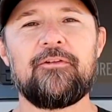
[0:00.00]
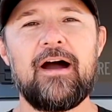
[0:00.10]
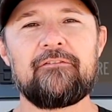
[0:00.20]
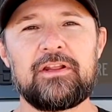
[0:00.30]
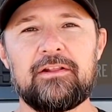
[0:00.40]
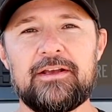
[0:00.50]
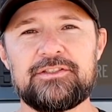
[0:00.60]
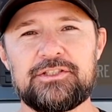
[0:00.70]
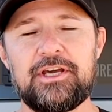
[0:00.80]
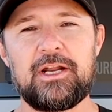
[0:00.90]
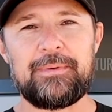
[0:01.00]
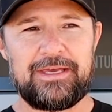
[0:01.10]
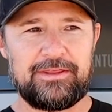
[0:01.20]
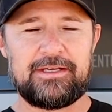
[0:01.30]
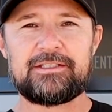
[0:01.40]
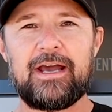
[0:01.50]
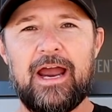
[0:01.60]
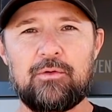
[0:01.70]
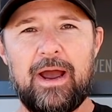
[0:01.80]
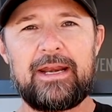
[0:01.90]
5 on the list is gonna be this
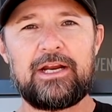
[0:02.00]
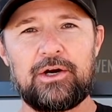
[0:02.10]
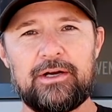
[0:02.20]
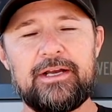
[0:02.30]
guy right here.